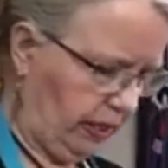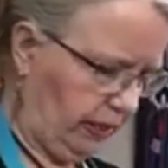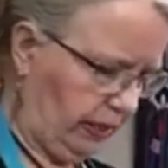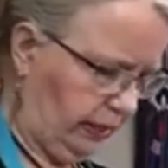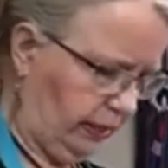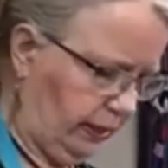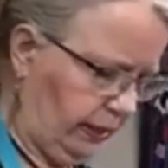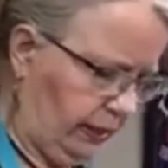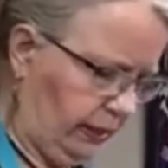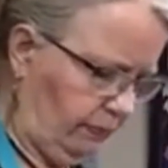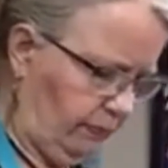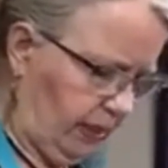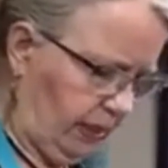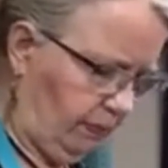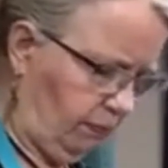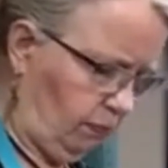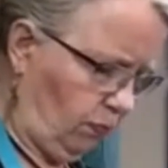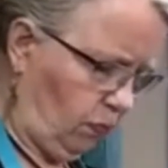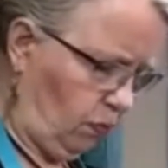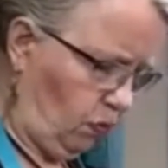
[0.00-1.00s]
a little bit
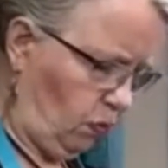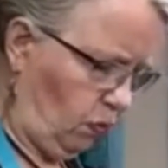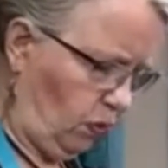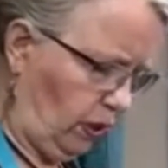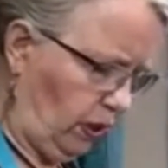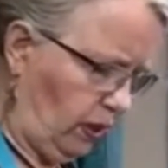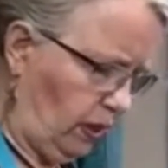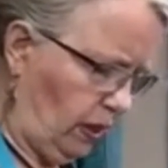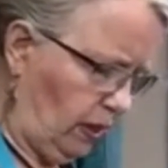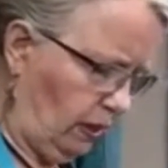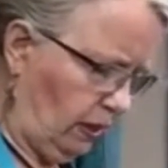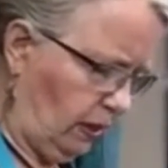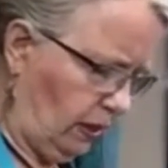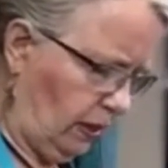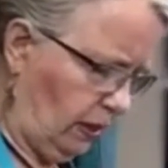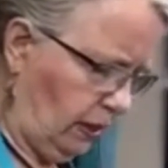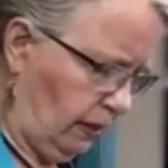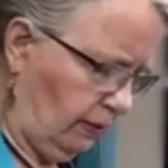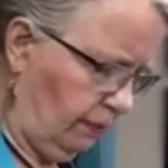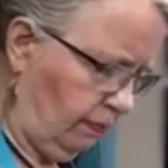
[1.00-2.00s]
more
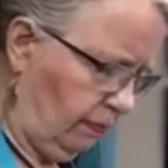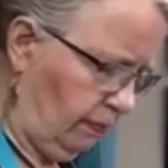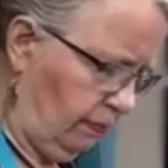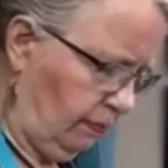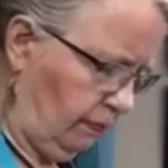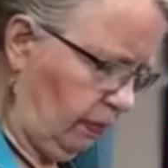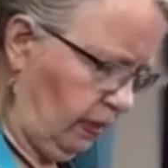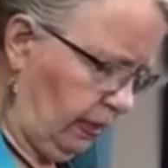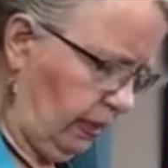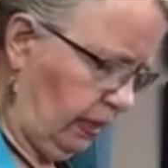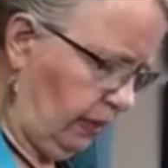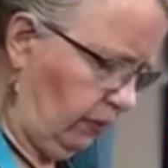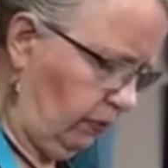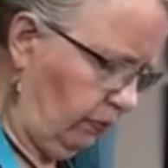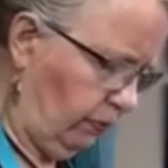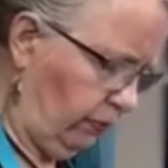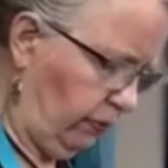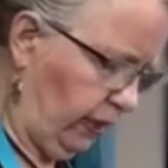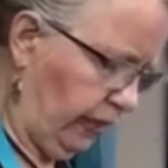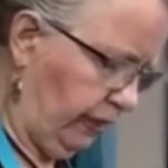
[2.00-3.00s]
yellow
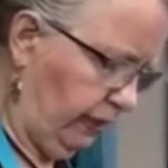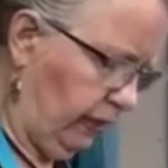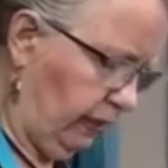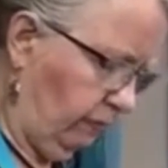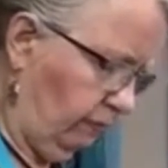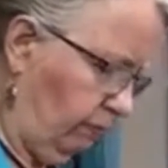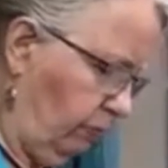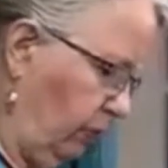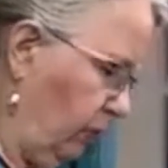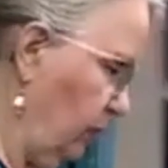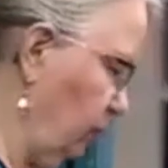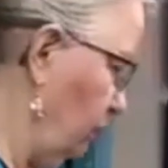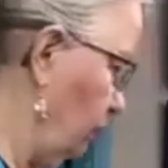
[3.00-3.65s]
green than blue,